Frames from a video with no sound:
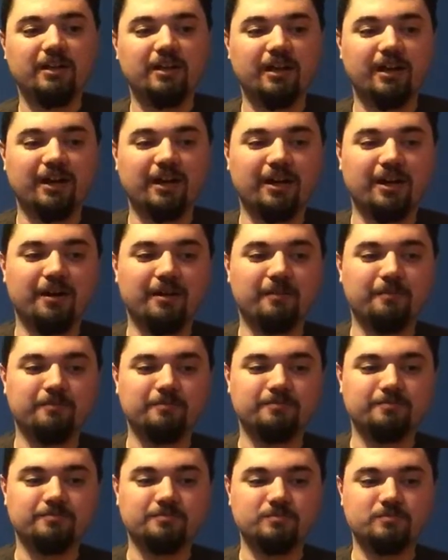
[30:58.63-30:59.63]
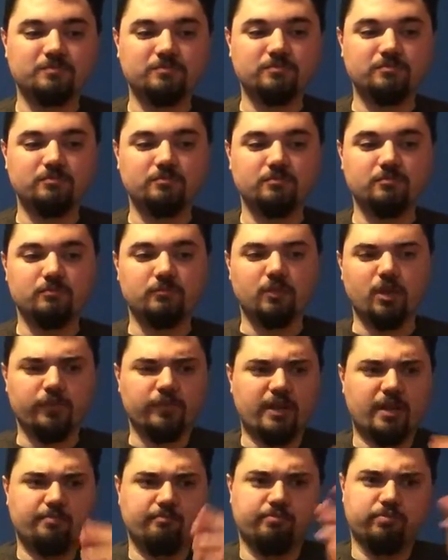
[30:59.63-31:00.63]
Um,
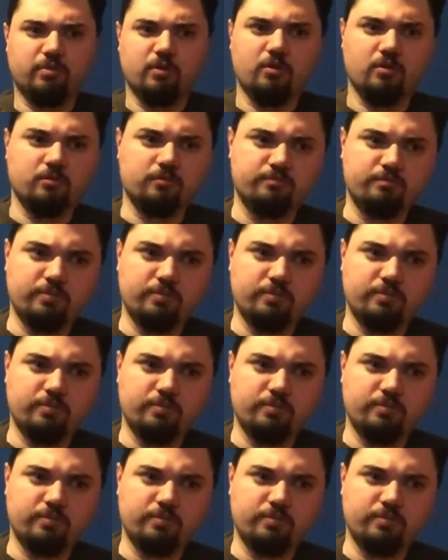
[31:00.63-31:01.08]
not that I'm pro